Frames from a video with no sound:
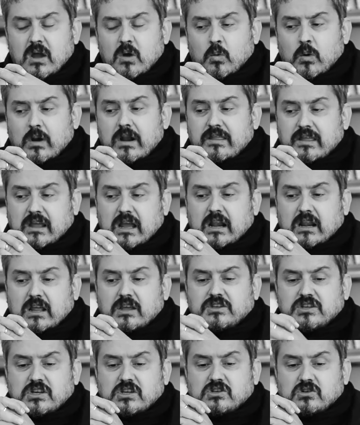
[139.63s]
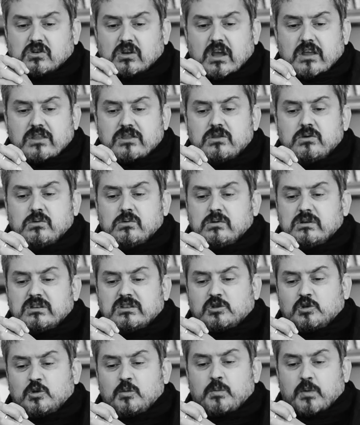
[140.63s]
What I think architecture can do
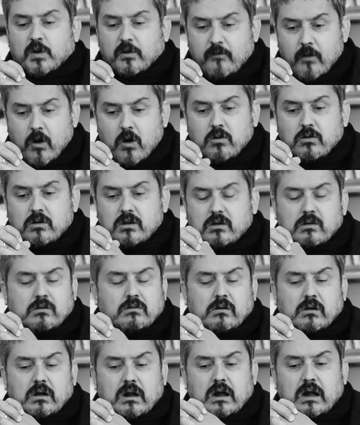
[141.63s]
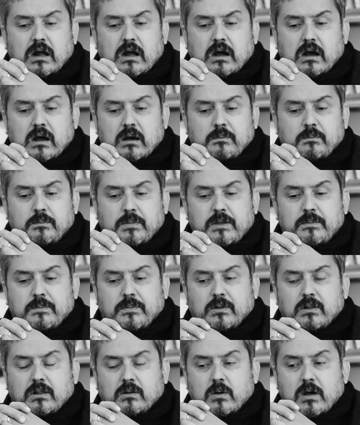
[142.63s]
is to provoke uh, people.